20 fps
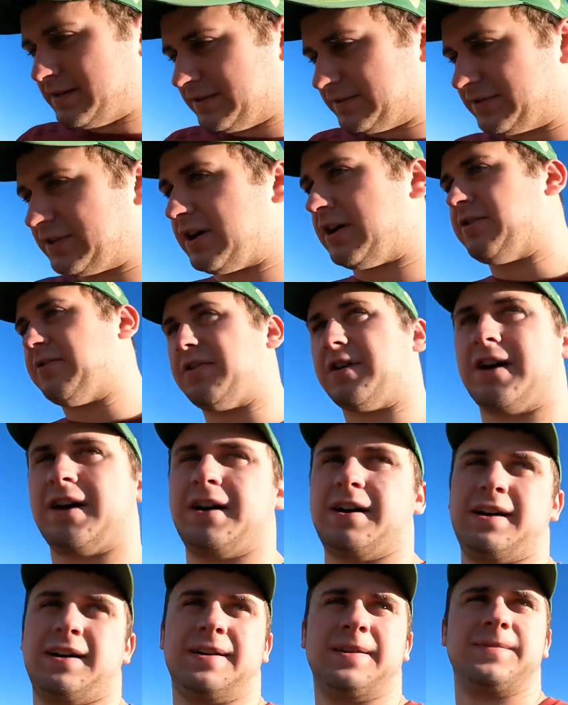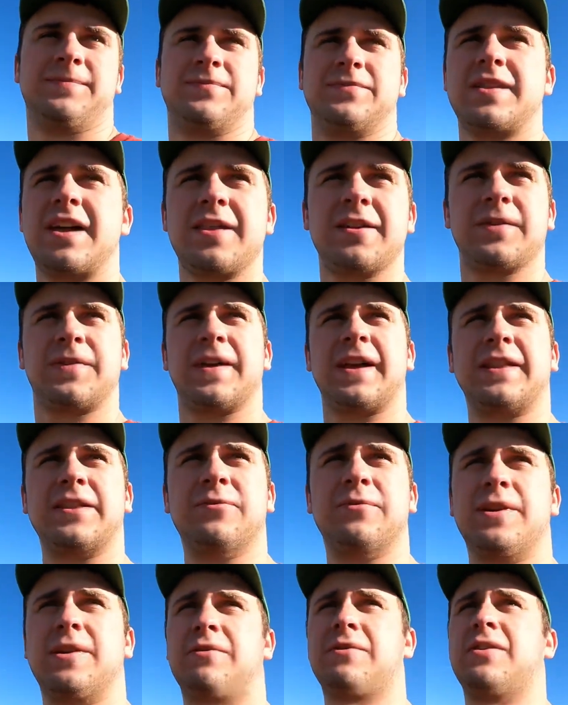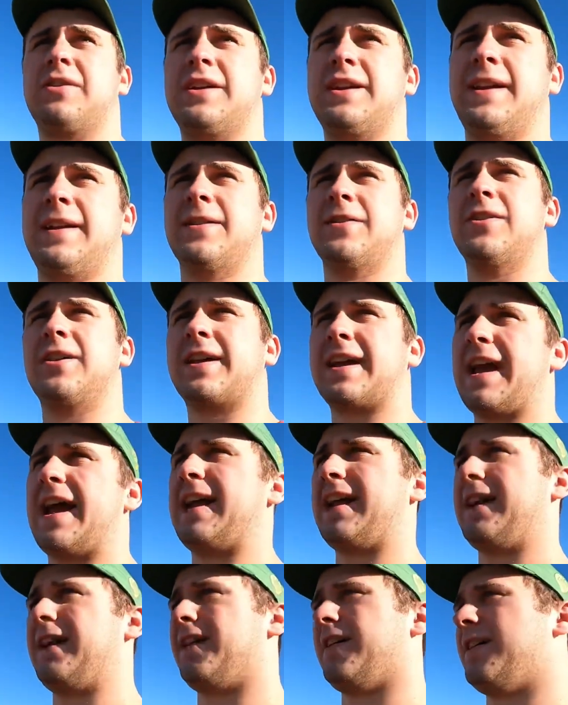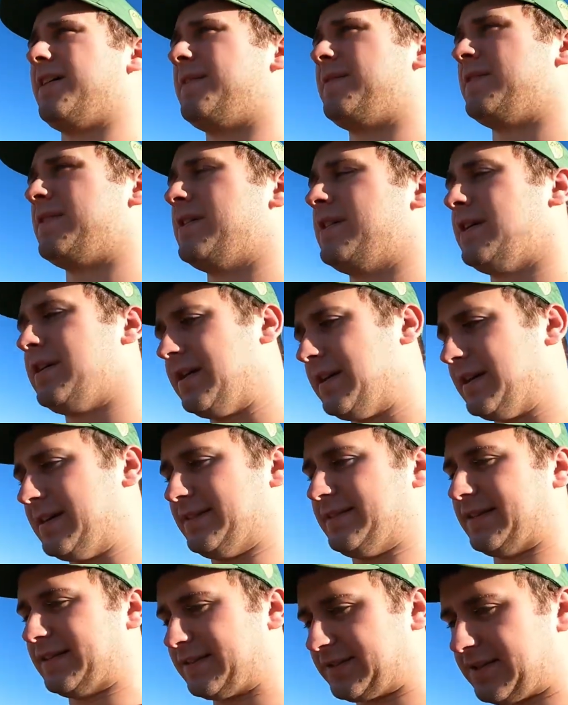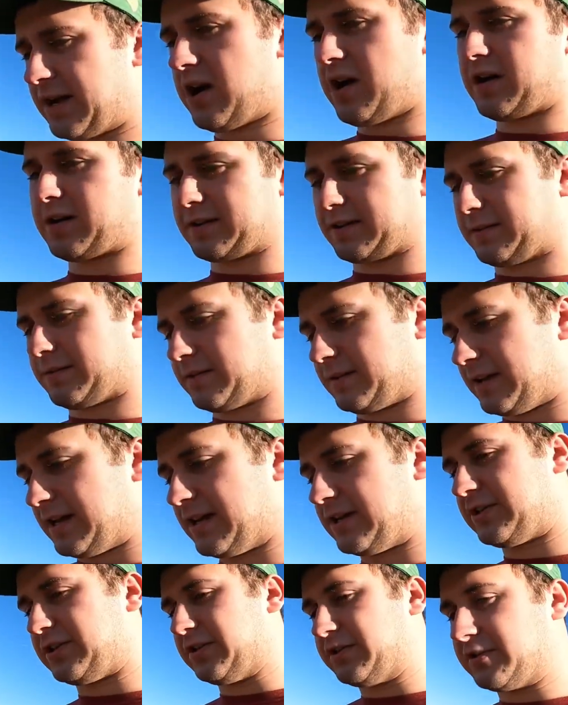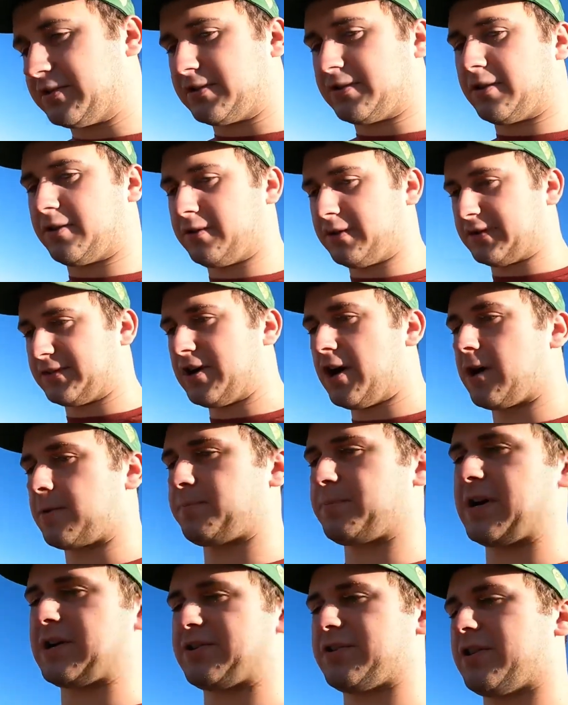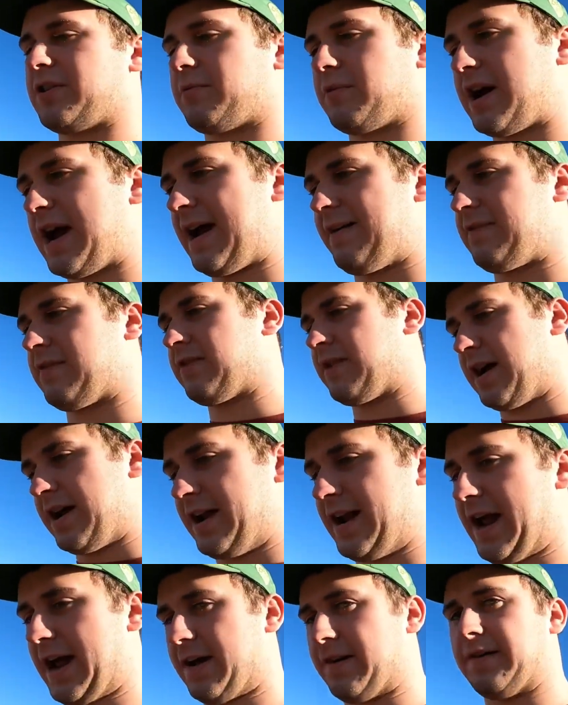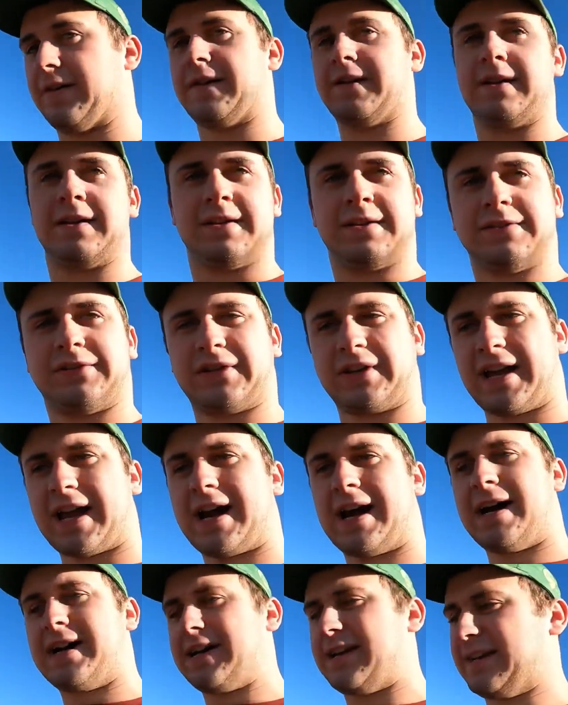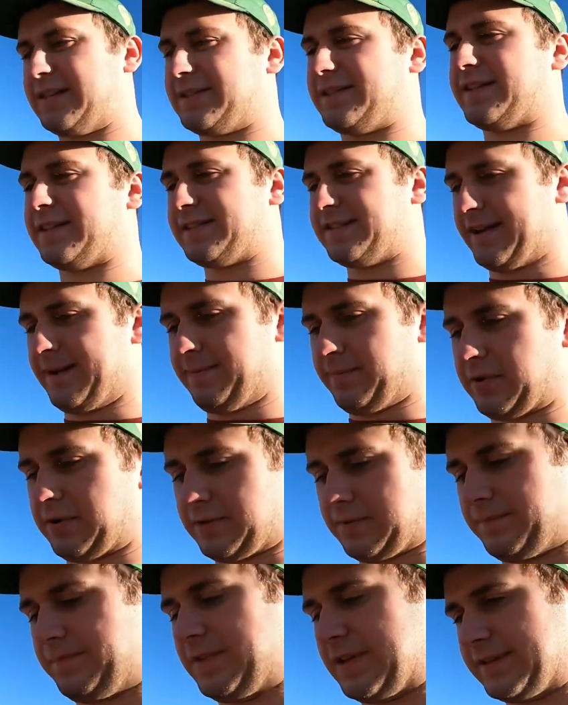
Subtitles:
So another thing that we really need to look at here is the stalk issues, or the stalk pressure that we're having right now. So yeah, it's December.